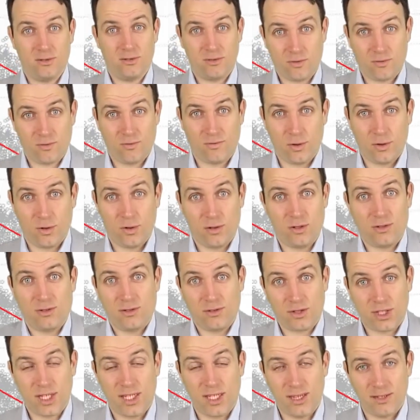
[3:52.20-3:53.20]
for
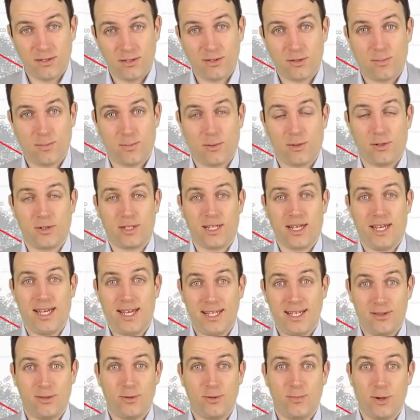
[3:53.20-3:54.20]
channel support and
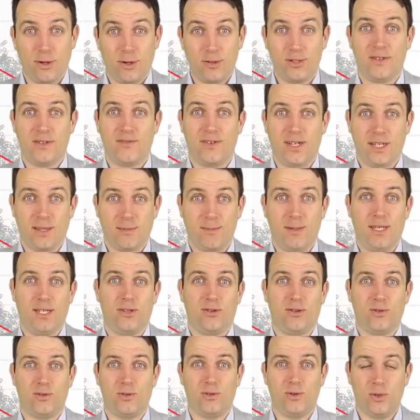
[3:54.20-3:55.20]
to motivate me to
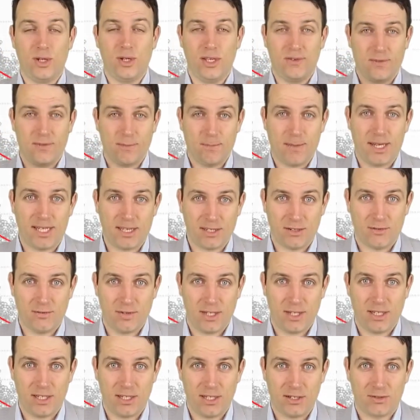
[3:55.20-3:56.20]
do even better
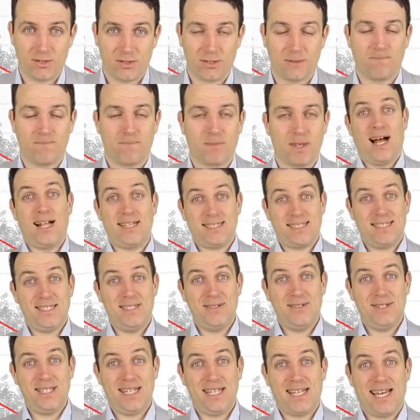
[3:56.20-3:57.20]
videos. I'll see you in
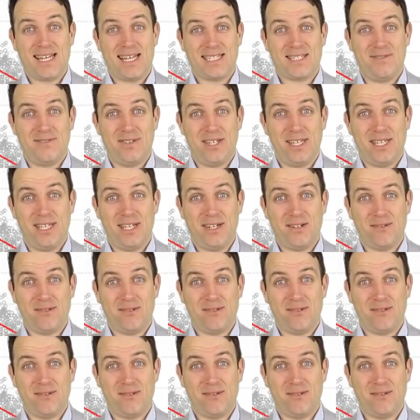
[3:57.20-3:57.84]
the next video.